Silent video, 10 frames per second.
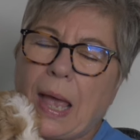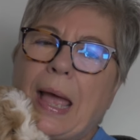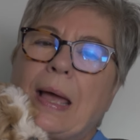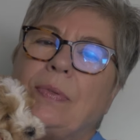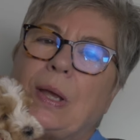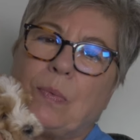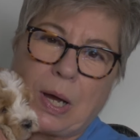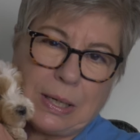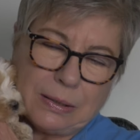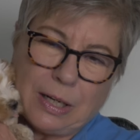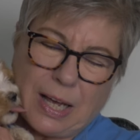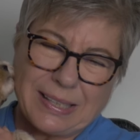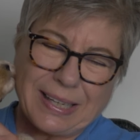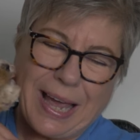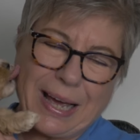And they wanted
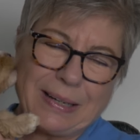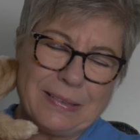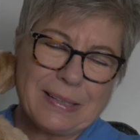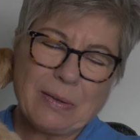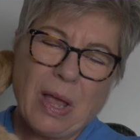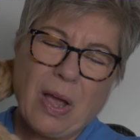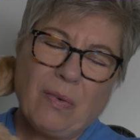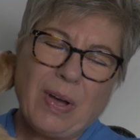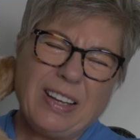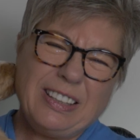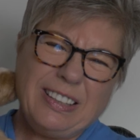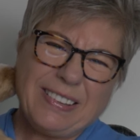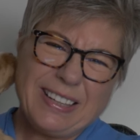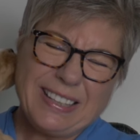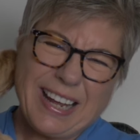lots of cuddles. Well, you
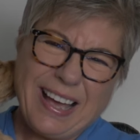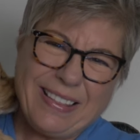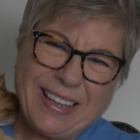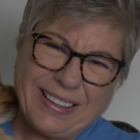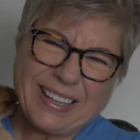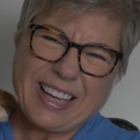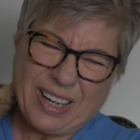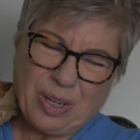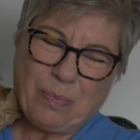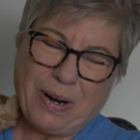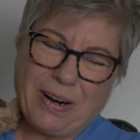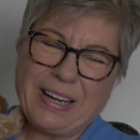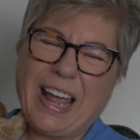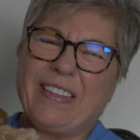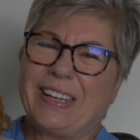can tell that the cuddle
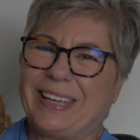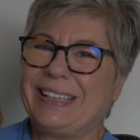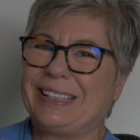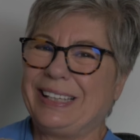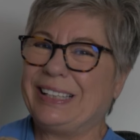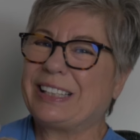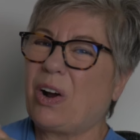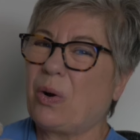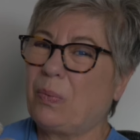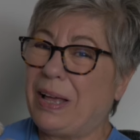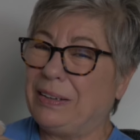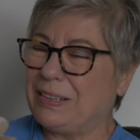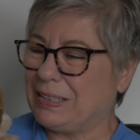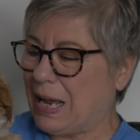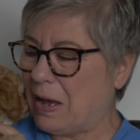part and the kisses are well
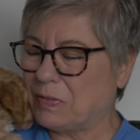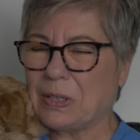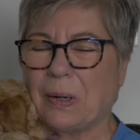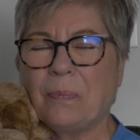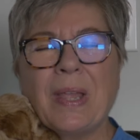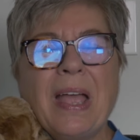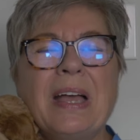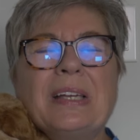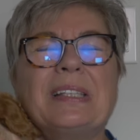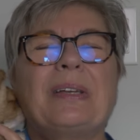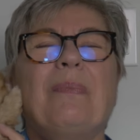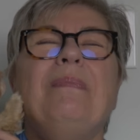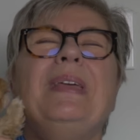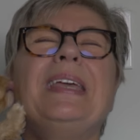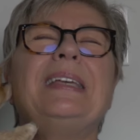looked after. So
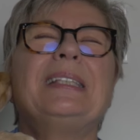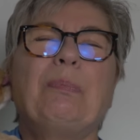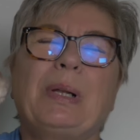Ms.